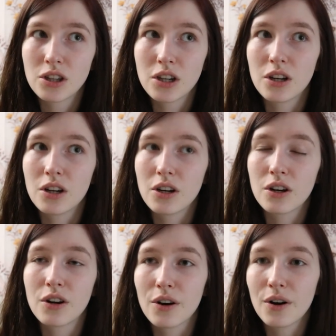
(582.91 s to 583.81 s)

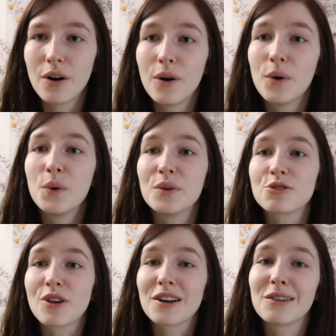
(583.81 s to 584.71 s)
the girl who is
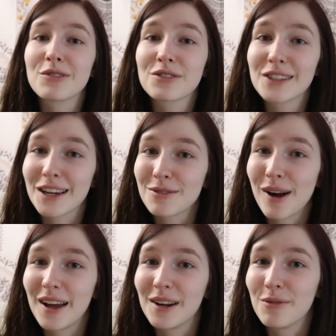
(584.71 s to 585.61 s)
struggling with her
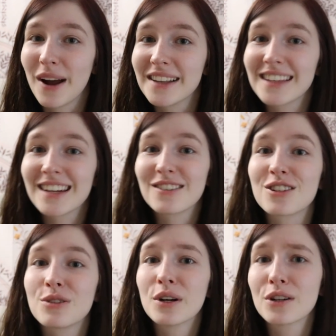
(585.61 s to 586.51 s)
sexuality writes letters
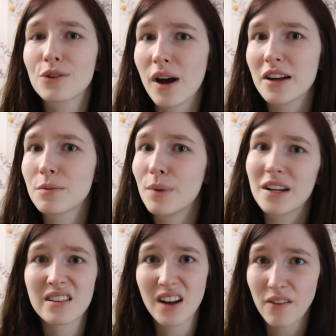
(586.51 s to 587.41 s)
to her crush, but
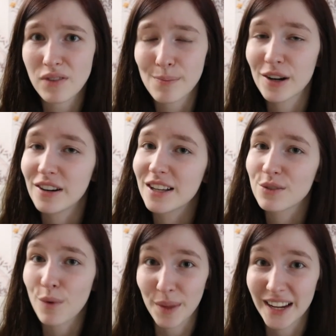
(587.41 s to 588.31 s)
it's not from her,
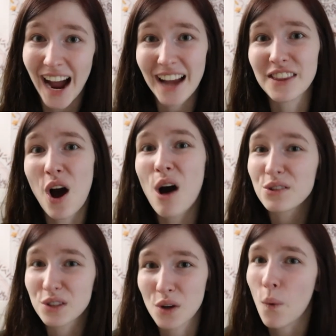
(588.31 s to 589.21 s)
it's from the guy that
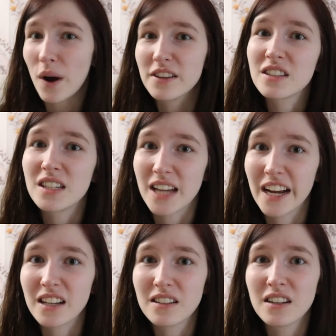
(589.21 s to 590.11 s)
also wants to
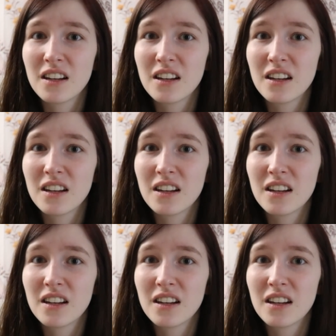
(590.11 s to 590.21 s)
date